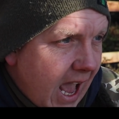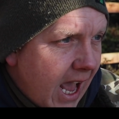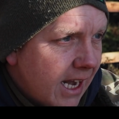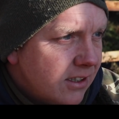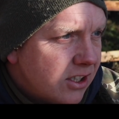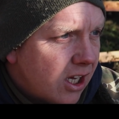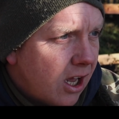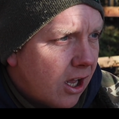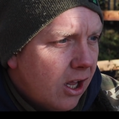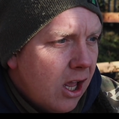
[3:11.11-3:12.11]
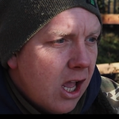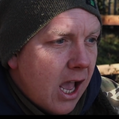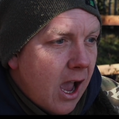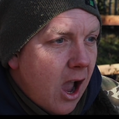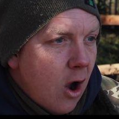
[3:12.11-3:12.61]
and I
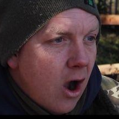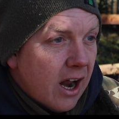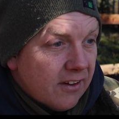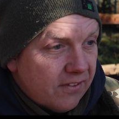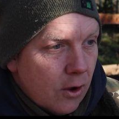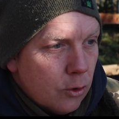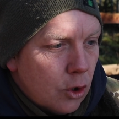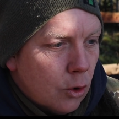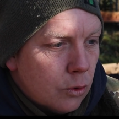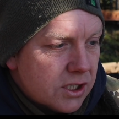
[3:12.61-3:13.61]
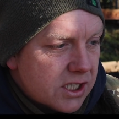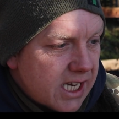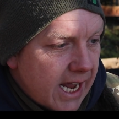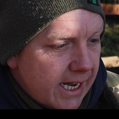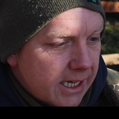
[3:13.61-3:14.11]
had a phone call to
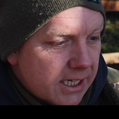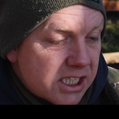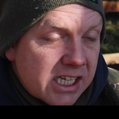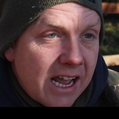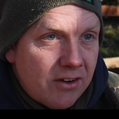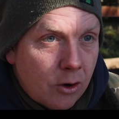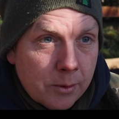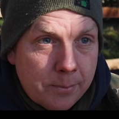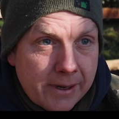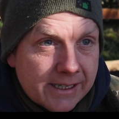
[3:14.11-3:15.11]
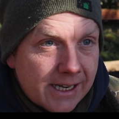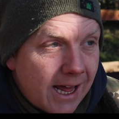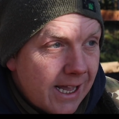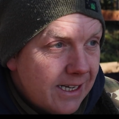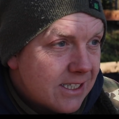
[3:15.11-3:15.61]
say that the scaffold had been
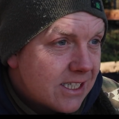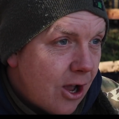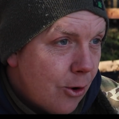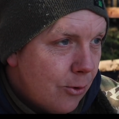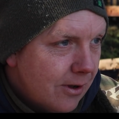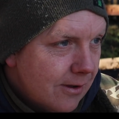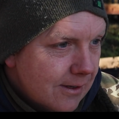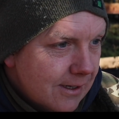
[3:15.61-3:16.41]
delayed. So